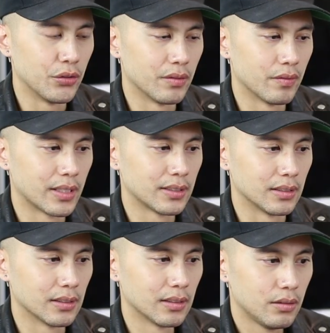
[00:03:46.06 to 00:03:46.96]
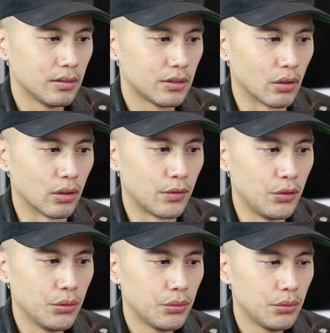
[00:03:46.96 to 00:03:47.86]
you invested. So if
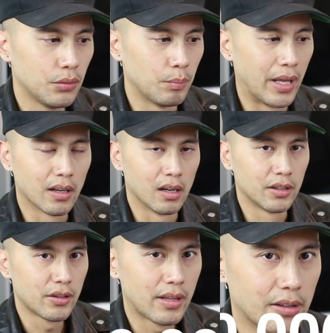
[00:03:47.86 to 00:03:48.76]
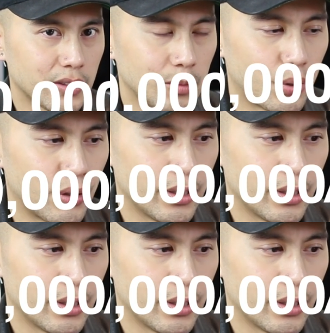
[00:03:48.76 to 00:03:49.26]
you make 100,000 per